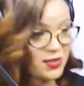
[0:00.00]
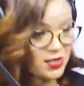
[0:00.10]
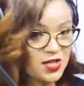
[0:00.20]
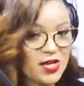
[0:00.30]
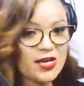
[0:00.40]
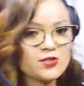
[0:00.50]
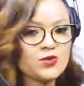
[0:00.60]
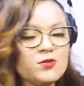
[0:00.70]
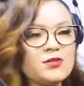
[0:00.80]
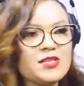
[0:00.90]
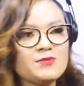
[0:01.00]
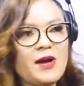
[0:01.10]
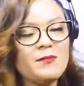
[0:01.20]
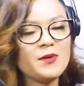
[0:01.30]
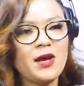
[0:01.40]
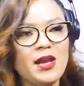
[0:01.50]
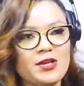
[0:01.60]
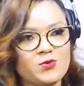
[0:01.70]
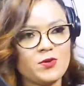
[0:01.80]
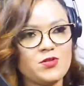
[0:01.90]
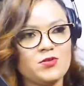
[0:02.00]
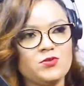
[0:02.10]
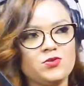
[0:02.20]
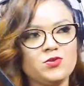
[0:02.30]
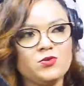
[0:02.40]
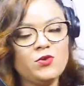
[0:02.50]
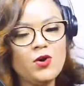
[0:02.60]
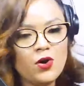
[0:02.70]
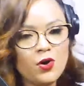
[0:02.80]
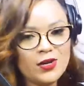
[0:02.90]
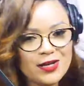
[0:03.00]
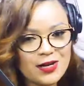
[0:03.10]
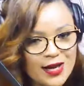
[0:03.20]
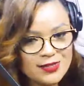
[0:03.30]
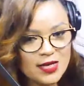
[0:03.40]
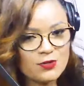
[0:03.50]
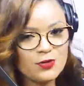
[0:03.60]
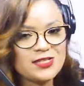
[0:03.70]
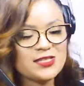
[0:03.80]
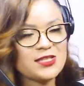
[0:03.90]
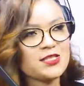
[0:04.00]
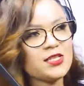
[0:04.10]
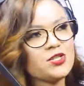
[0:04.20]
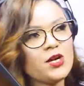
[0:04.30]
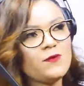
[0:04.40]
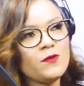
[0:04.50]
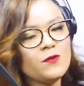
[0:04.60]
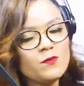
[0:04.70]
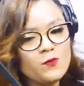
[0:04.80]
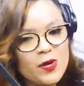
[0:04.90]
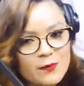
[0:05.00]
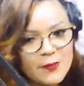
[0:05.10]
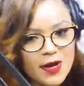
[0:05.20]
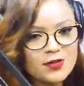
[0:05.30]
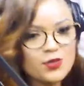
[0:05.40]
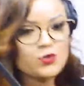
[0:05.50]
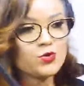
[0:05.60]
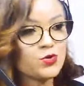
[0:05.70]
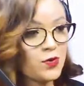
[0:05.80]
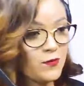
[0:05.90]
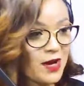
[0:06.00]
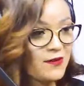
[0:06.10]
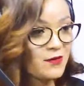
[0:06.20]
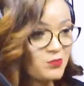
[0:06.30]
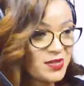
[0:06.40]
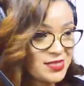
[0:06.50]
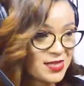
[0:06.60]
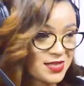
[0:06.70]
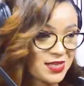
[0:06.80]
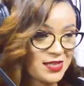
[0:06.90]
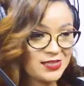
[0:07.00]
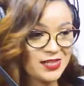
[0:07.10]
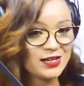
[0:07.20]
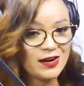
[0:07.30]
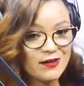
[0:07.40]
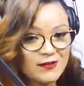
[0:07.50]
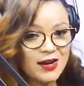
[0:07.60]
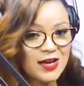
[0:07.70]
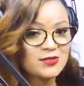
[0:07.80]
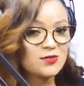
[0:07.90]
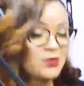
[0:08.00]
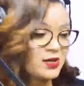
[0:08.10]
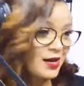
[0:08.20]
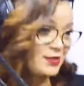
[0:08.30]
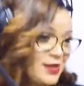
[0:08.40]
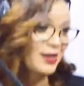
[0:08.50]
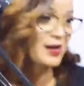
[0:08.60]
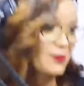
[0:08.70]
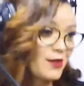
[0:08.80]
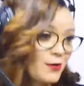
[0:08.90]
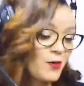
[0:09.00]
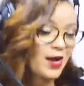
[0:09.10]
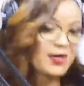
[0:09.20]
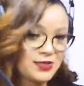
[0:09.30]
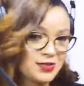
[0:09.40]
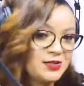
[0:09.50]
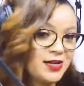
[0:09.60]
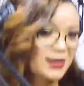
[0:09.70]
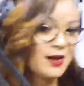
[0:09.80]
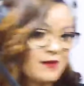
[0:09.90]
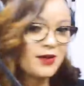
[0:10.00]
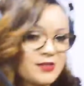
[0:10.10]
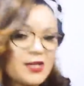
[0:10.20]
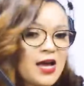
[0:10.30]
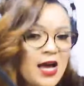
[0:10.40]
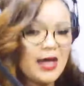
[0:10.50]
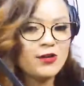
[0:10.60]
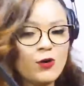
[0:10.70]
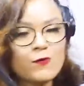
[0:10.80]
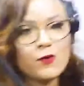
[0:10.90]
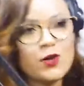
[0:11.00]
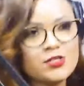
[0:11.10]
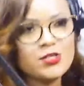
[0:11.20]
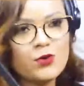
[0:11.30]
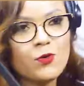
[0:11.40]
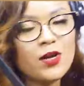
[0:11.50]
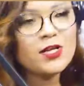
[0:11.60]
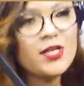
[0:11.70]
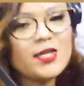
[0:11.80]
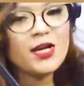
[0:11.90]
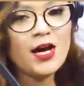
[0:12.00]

the years. So this might be my last question to you. On a lighter note, it is essential for women to survive in business and in their careers, in their careers, and of course, equally